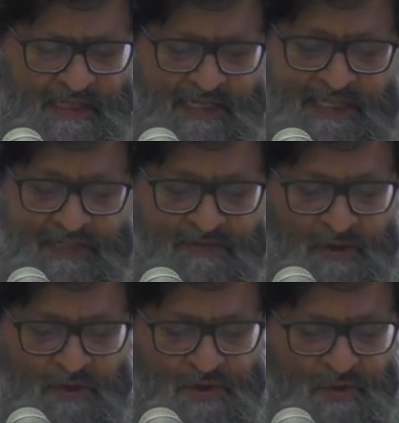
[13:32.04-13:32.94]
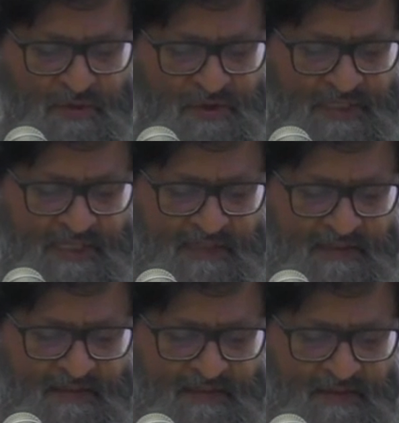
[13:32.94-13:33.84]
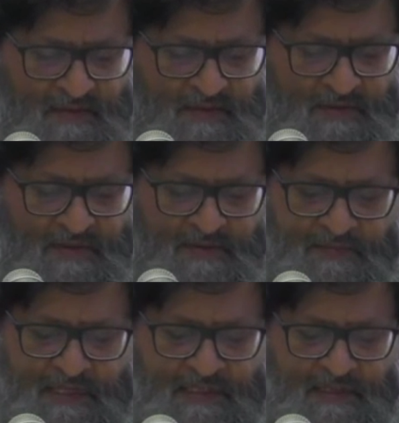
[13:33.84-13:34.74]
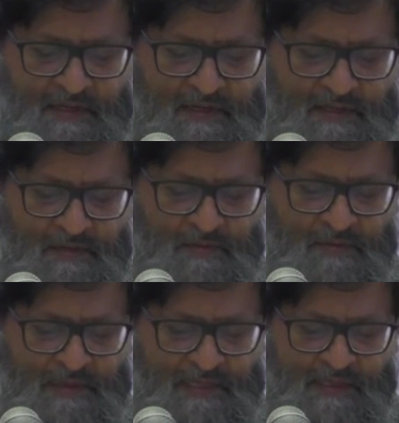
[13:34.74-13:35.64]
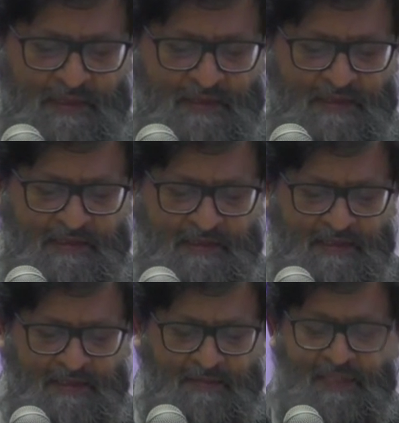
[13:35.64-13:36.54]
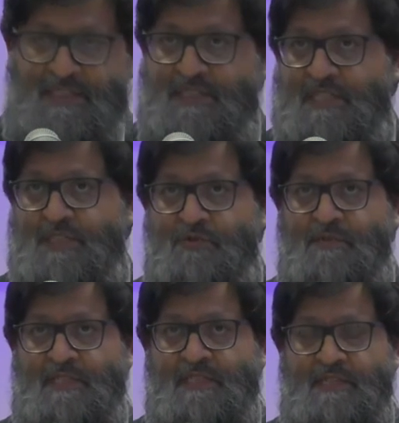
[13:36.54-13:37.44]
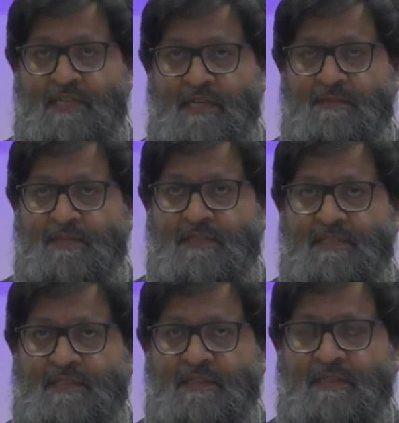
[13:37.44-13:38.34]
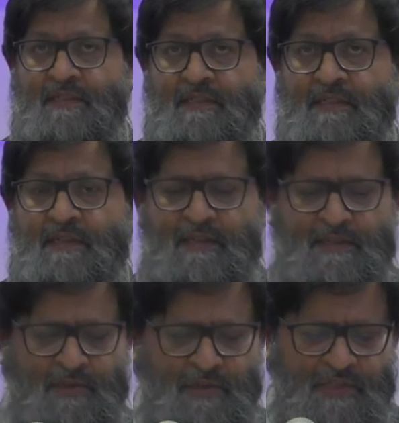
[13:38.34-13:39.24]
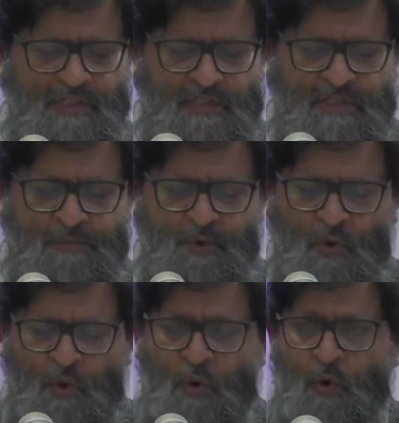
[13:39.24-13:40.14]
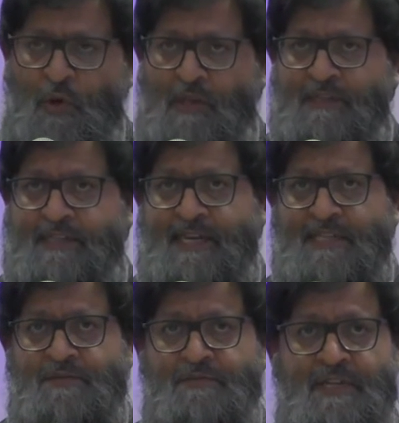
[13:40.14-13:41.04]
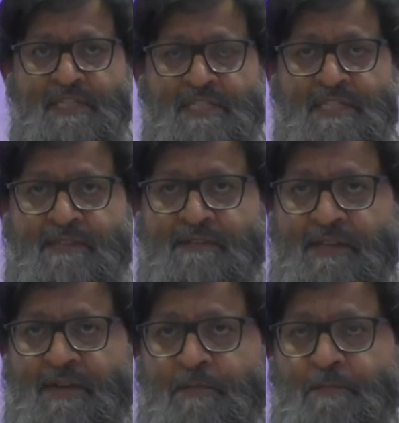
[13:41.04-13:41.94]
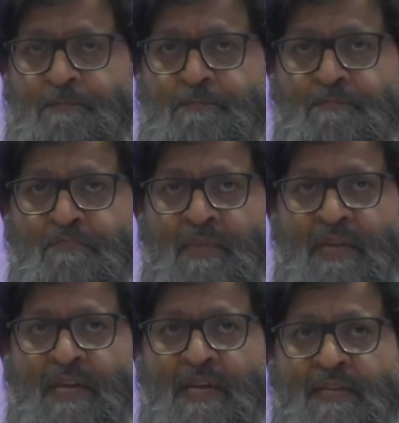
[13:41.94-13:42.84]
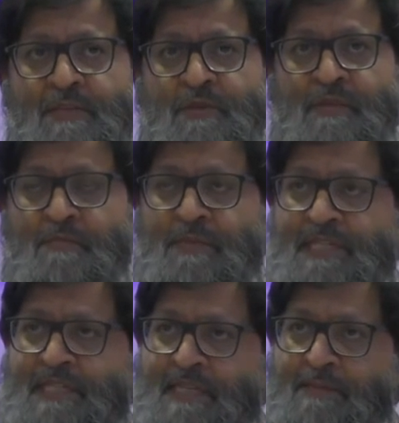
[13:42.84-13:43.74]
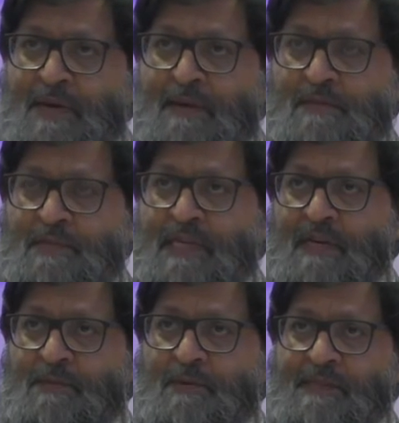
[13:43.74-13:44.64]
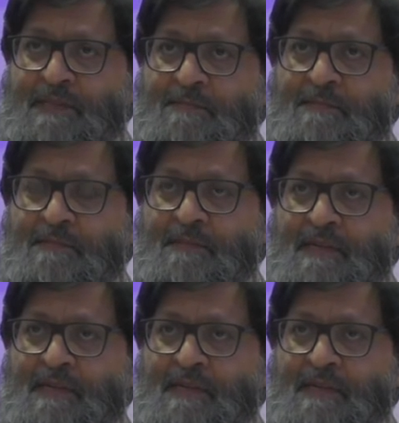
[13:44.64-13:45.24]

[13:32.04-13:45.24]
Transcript: and he even goes on to say that there are, he mentions extremist elements. So he's put all the catchphrases in there, so the media can perhaps pick up on them.